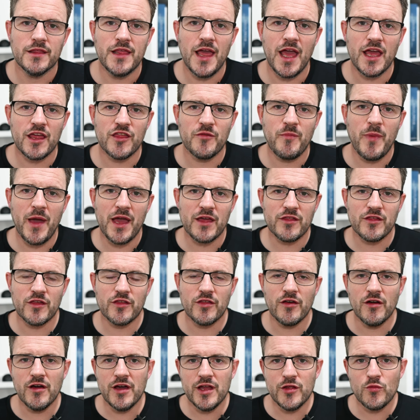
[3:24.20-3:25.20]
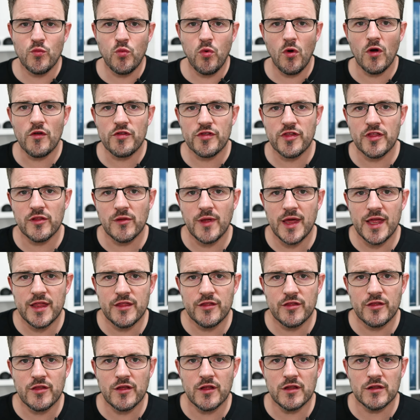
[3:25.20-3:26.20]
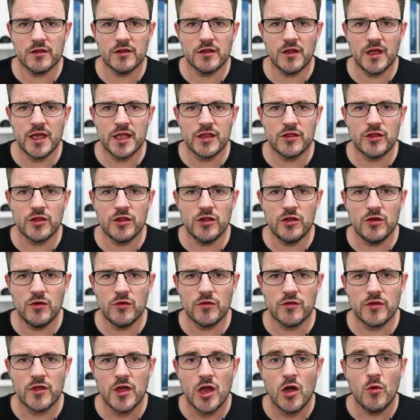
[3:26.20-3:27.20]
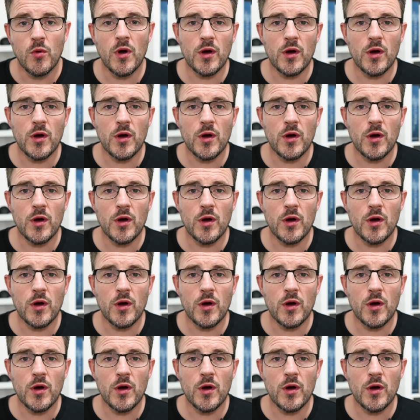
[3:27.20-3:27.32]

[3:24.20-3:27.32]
Tech specs aside, what's the lens like to use?